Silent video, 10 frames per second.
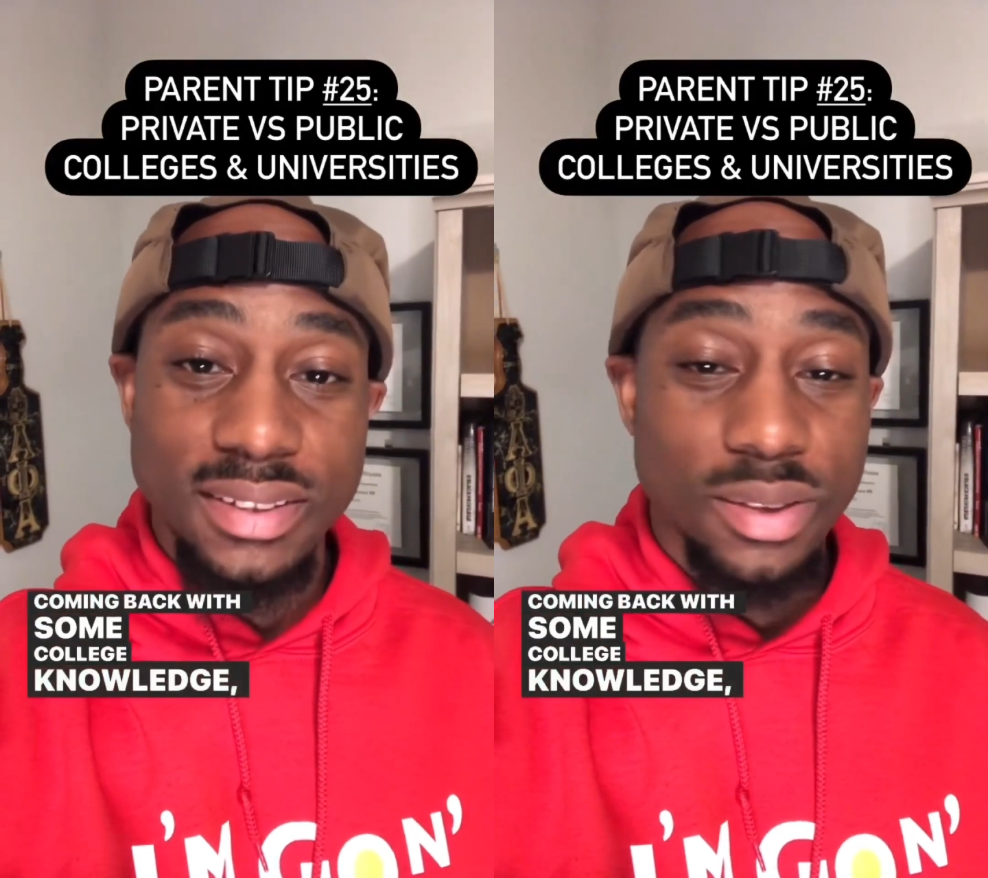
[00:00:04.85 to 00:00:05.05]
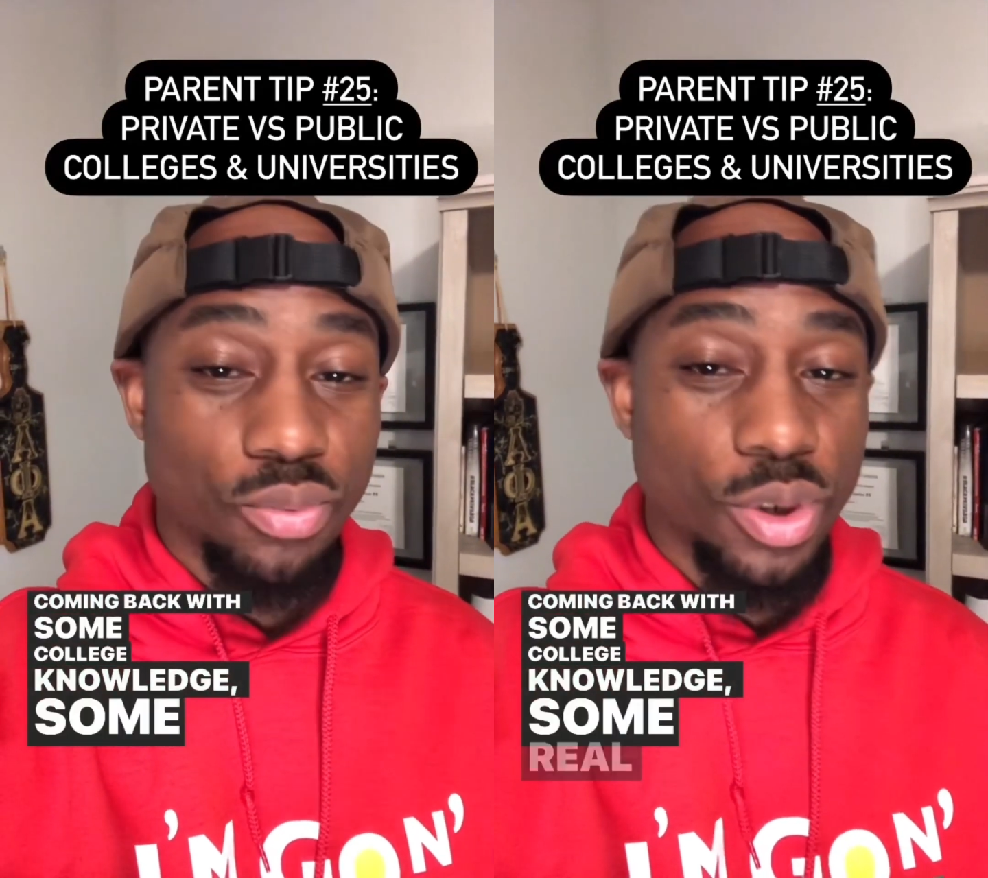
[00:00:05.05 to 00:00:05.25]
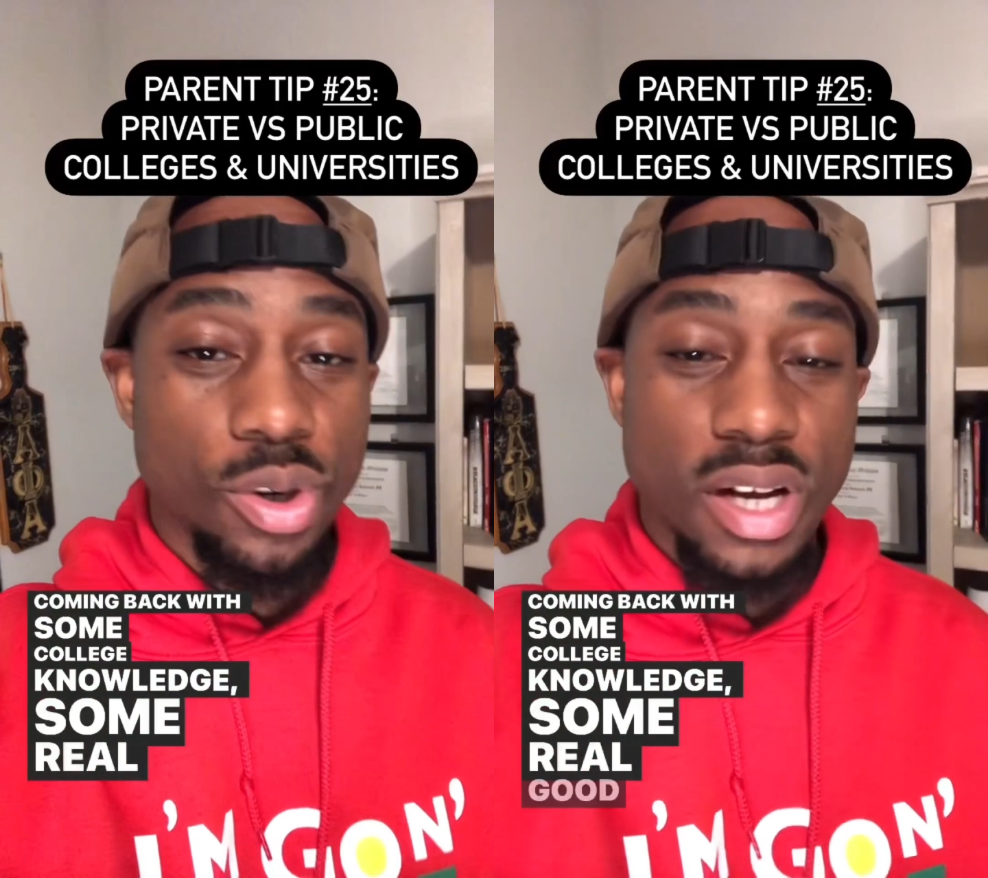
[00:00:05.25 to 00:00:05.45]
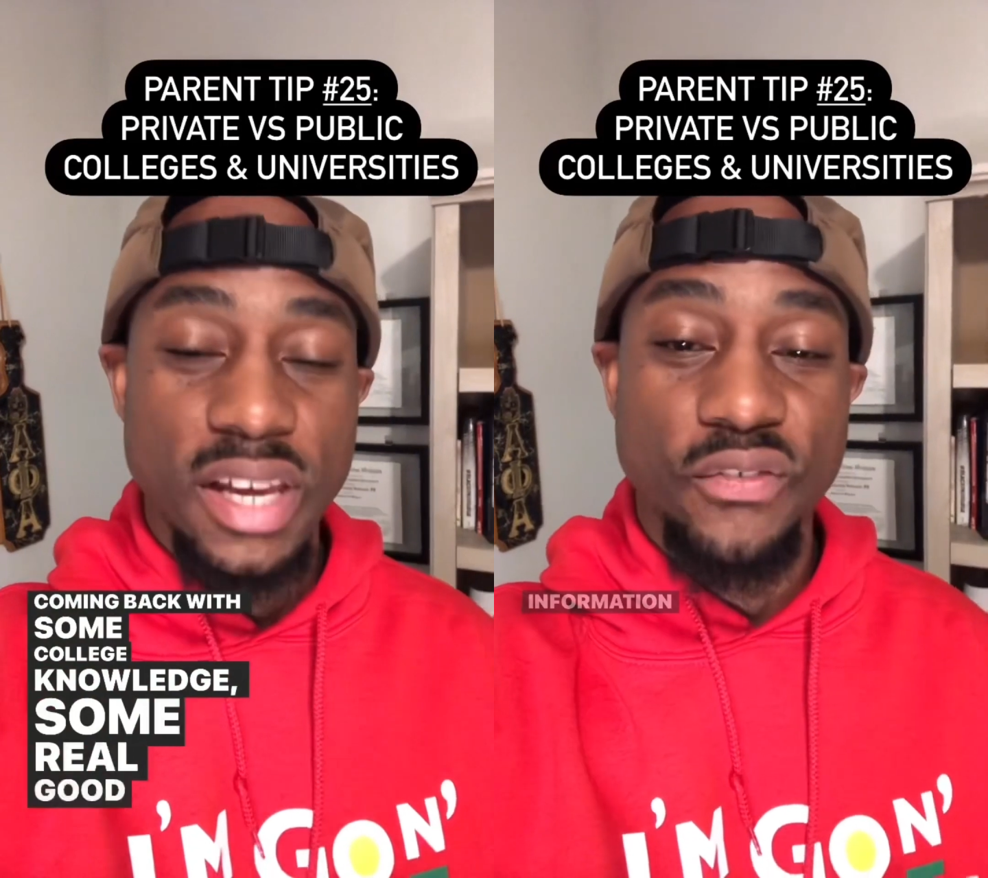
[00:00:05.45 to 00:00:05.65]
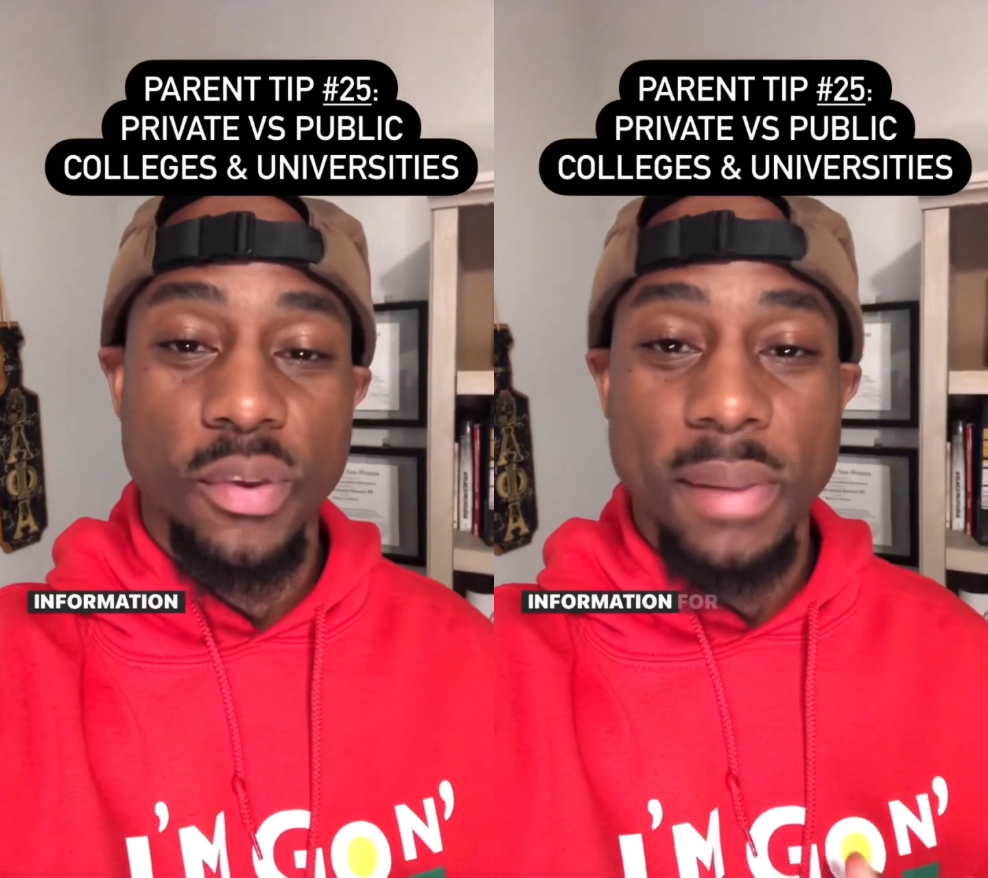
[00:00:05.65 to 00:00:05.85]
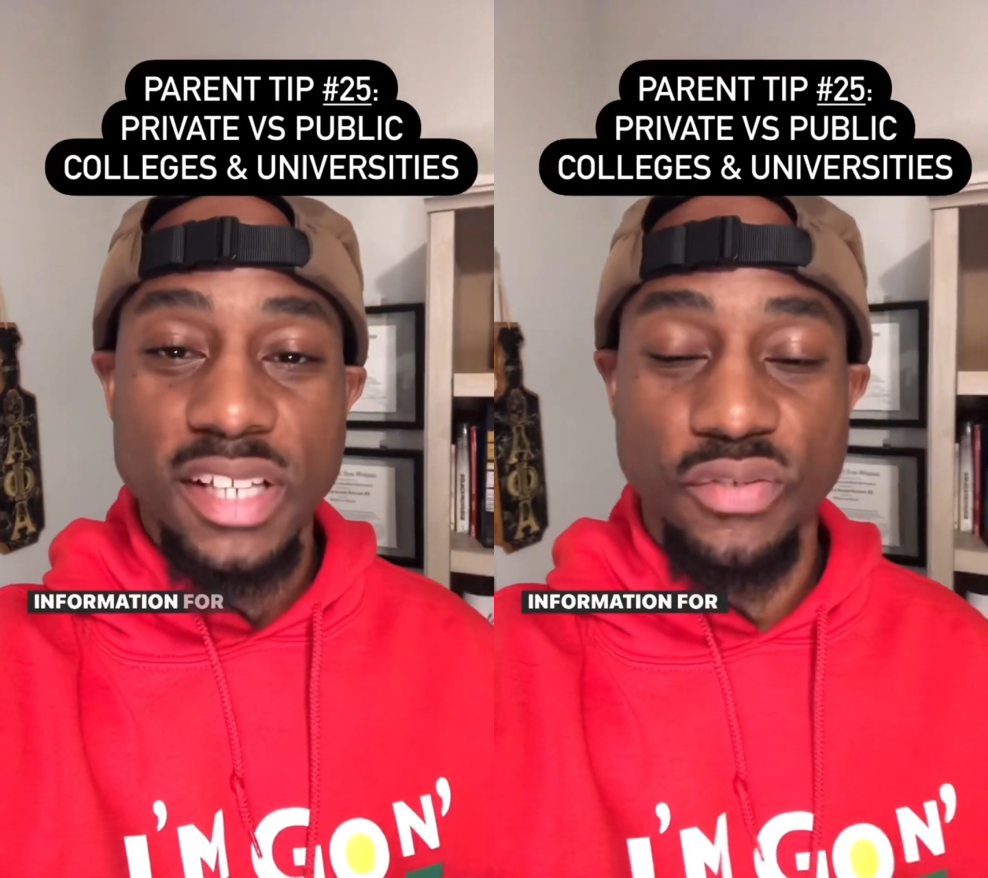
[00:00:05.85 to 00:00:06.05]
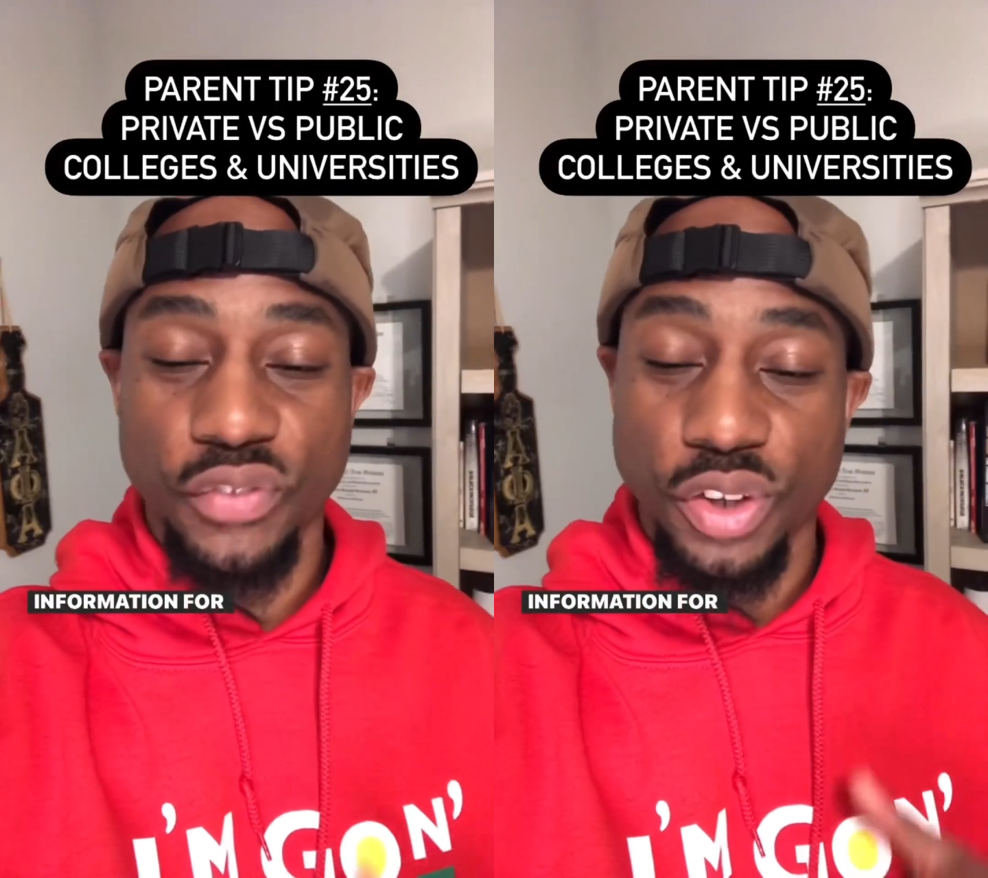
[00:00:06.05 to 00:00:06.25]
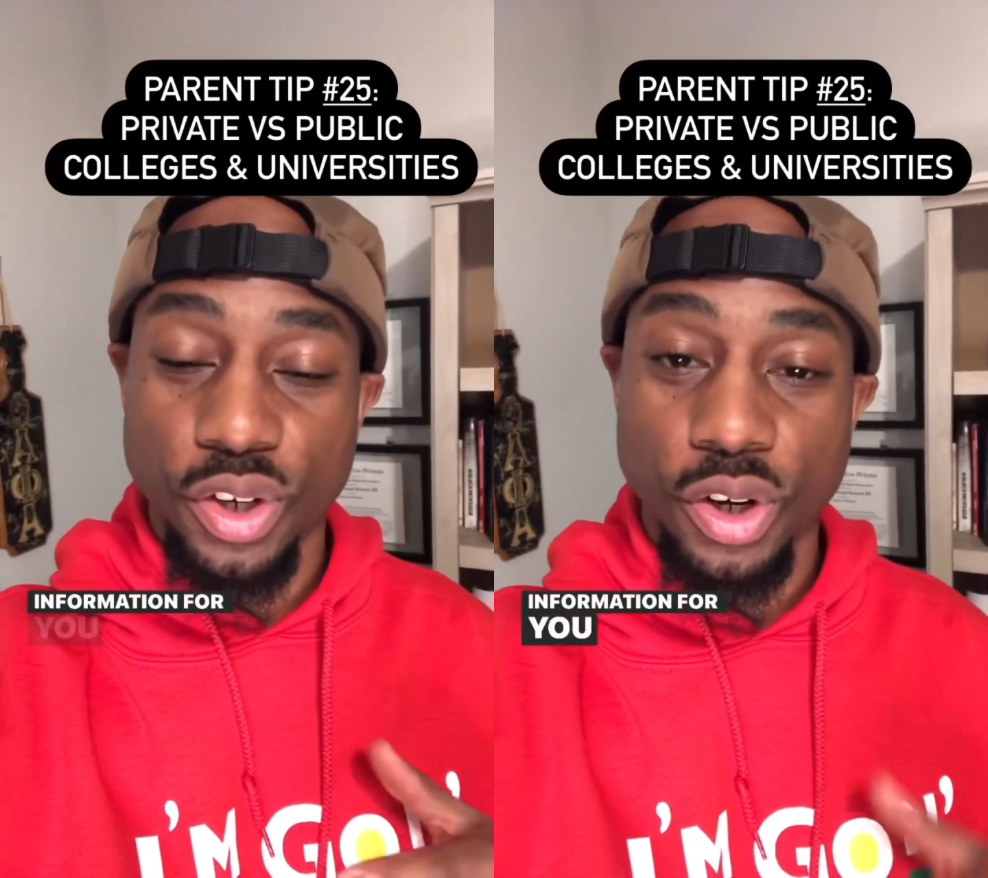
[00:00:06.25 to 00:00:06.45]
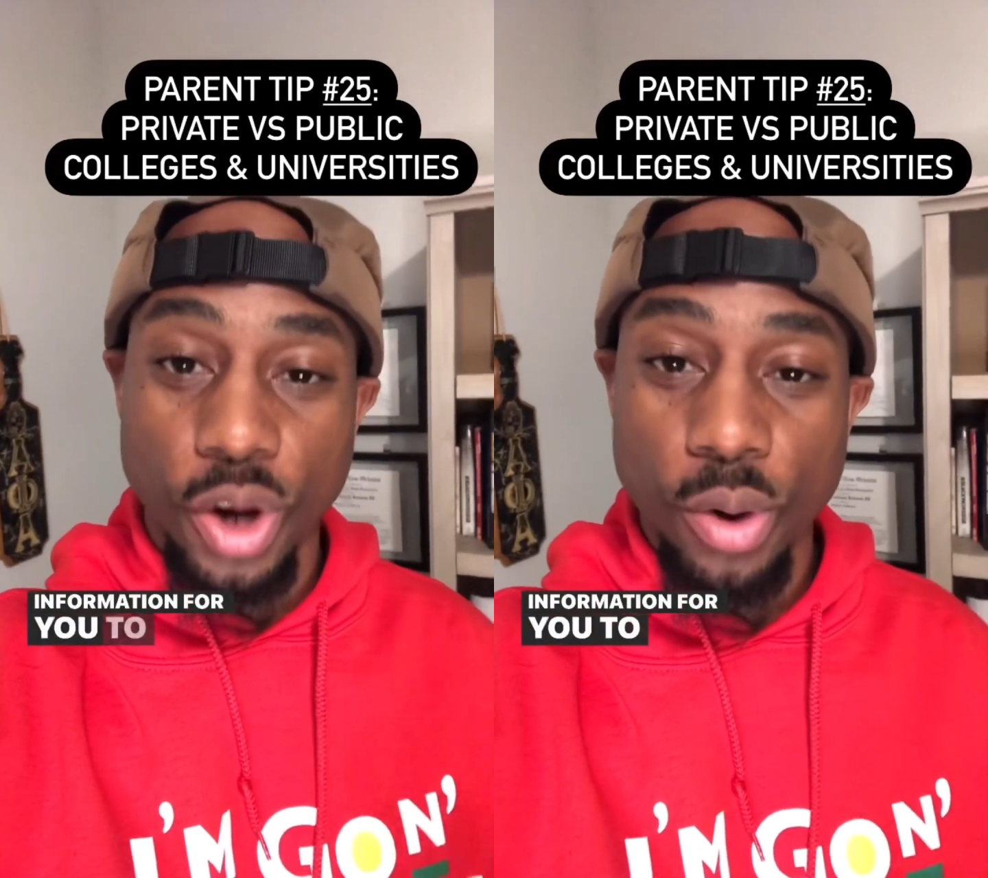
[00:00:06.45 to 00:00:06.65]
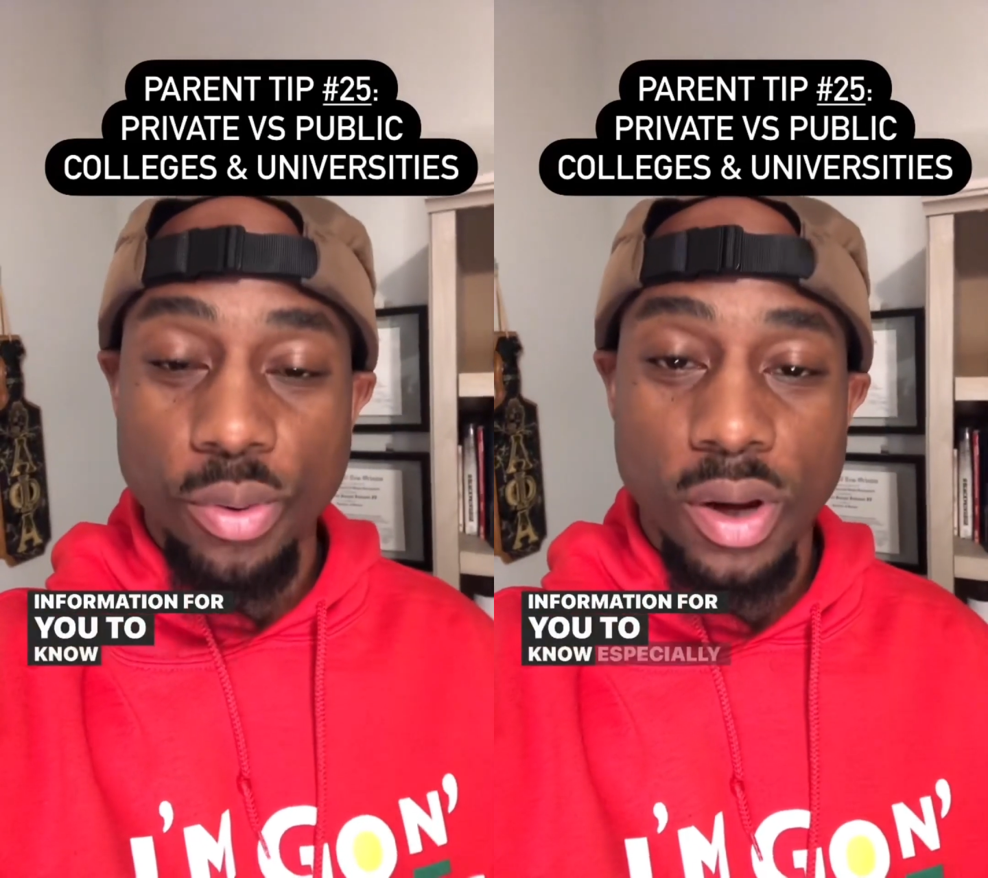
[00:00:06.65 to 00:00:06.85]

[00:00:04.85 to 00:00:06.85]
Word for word: some real good information for you to know,